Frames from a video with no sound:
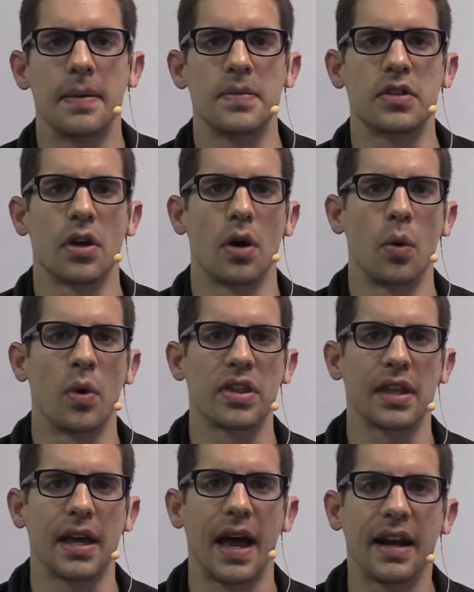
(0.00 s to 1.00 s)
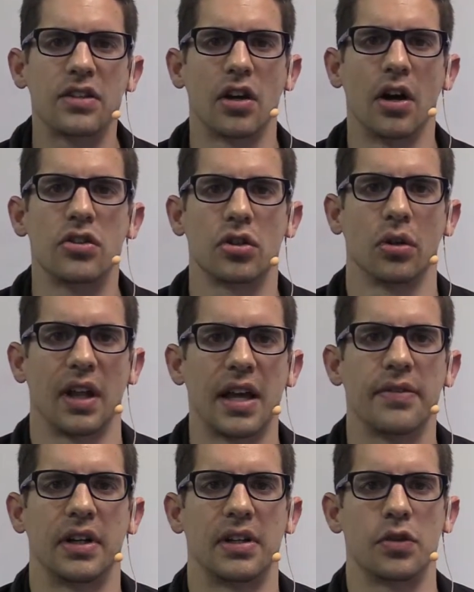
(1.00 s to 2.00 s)
So with anecdotal
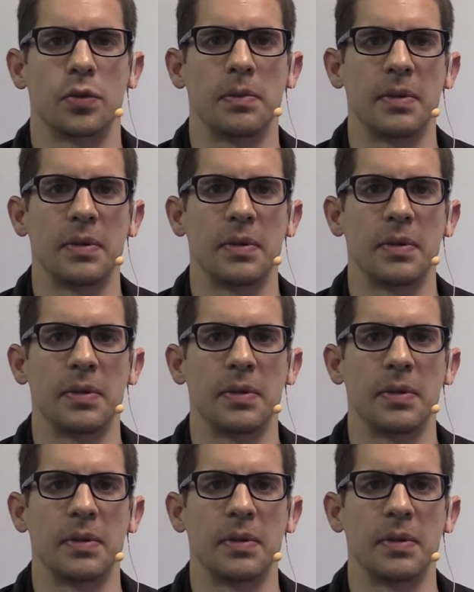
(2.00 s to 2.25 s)
evidence,